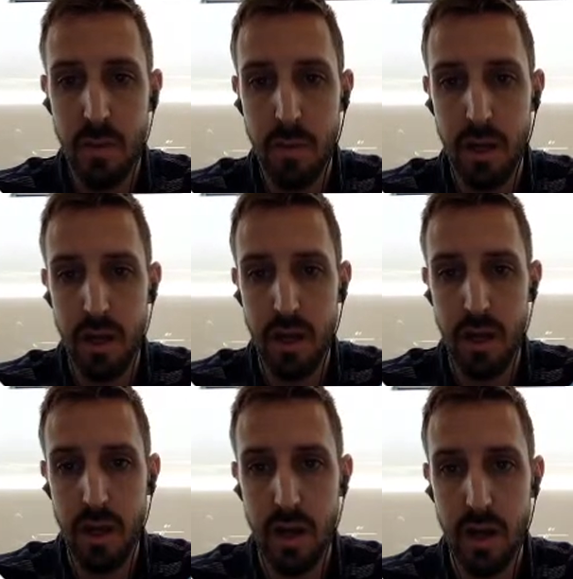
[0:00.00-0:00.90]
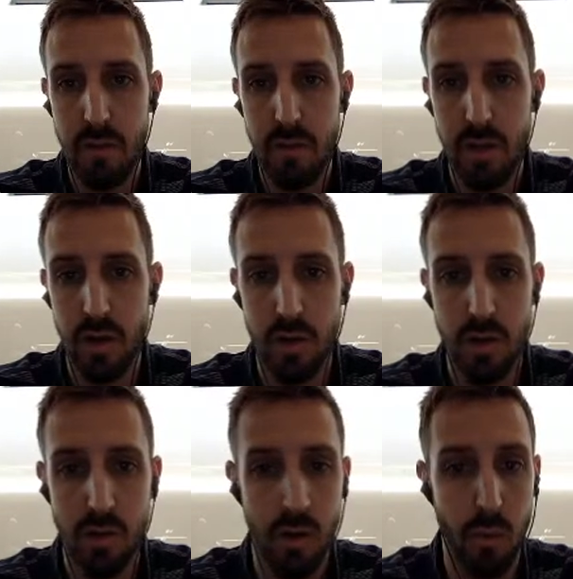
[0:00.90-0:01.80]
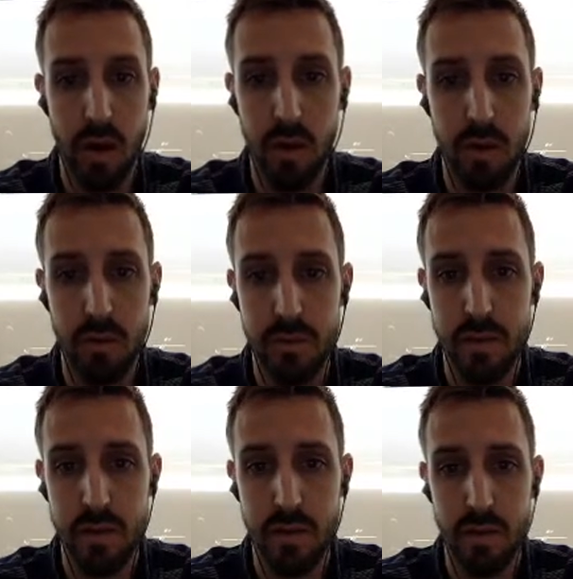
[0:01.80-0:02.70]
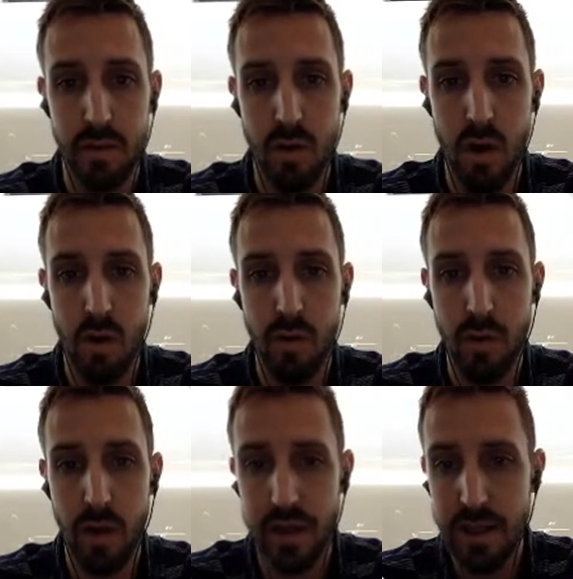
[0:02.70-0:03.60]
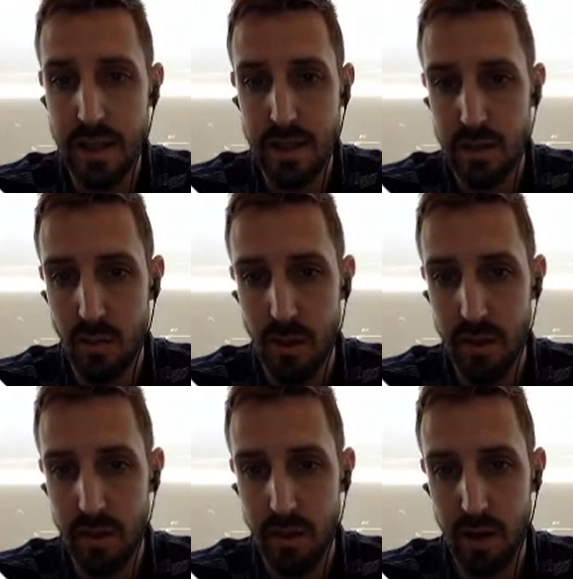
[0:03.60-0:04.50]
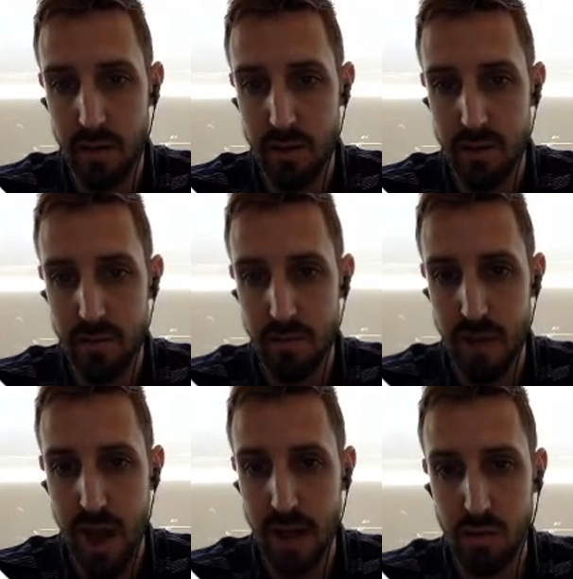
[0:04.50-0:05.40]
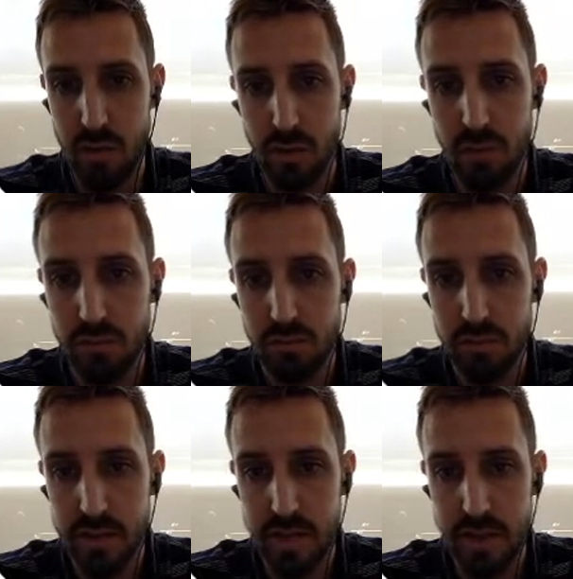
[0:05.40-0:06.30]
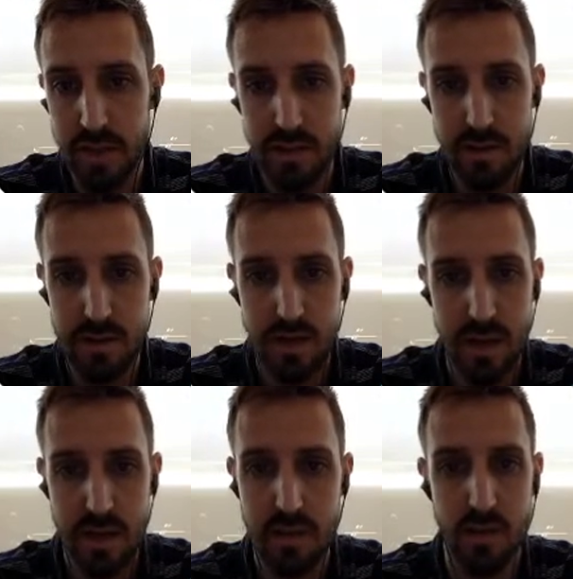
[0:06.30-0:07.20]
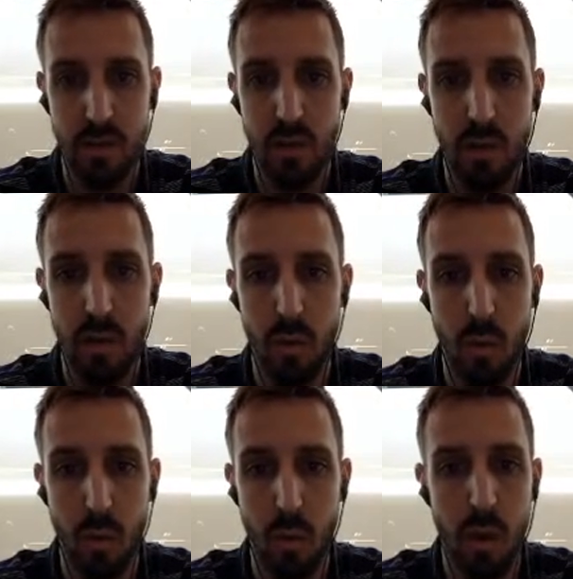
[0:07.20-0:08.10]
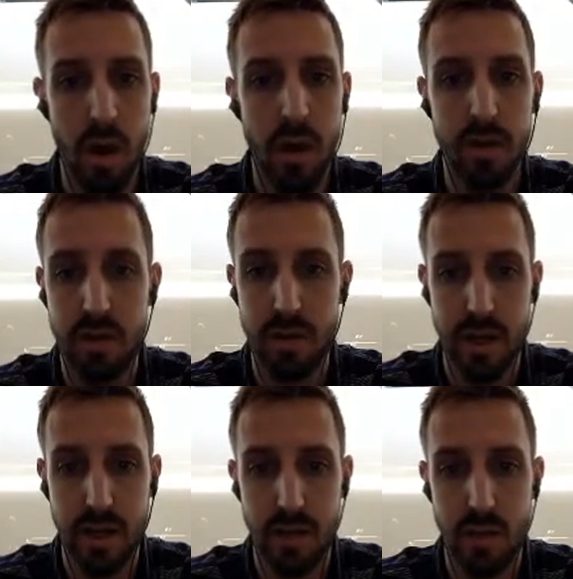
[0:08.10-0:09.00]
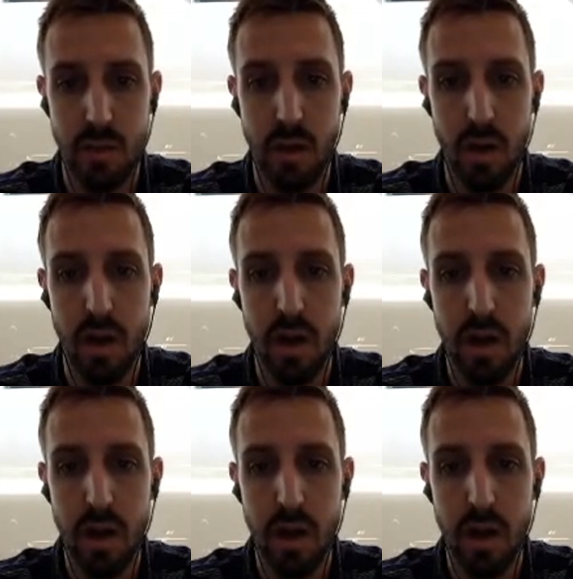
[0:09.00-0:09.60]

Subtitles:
But you are welcome to overwrite these with just actual cities and states or whatever text you want.